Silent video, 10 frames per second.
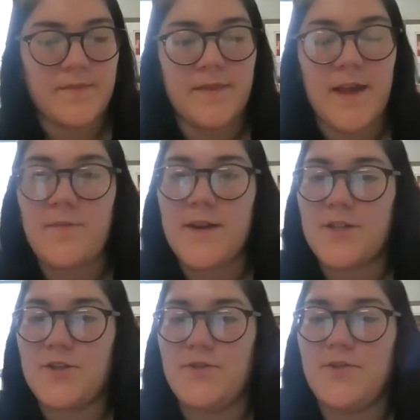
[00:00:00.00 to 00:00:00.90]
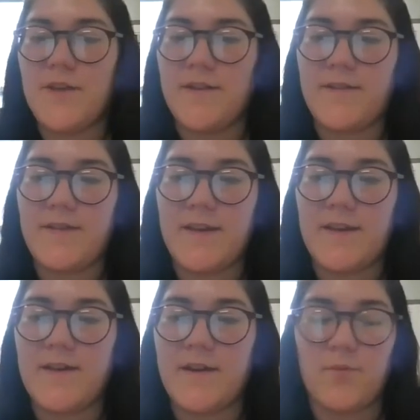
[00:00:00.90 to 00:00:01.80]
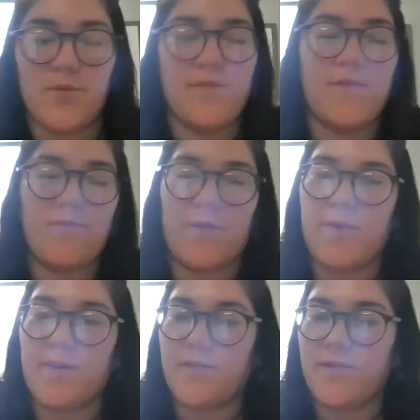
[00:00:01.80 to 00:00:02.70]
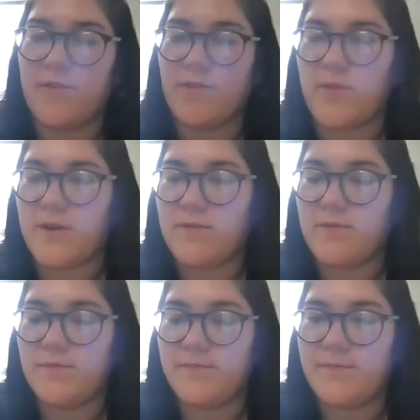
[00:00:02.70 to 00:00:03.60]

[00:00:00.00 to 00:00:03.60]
And that way too, you can see our previous webinars as well.